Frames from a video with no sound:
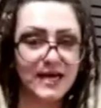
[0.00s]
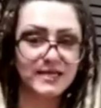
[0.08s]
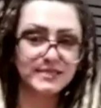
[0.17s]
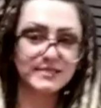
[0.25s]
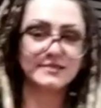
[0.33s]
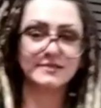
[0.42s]

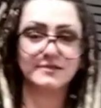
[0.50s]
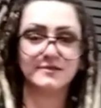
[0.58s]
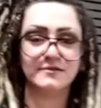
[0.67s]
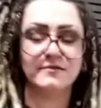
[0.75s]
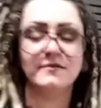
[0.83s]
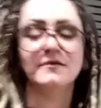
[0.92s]
guess,
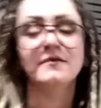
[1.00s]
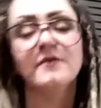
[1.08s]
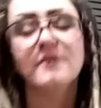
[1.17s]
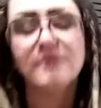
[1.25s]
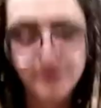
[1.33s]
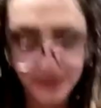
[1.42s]

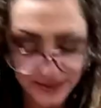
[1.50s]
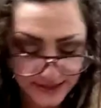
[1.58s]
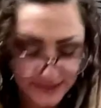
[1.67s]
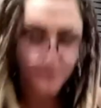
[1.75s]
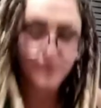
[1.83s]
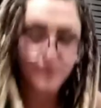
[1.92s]
than
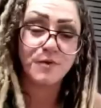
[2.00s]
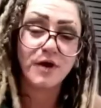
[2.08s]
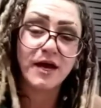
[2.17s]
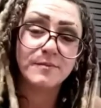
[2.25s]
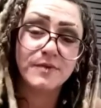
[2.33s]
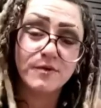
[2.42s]
some people
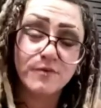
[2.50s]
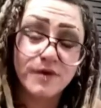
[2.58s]
I've been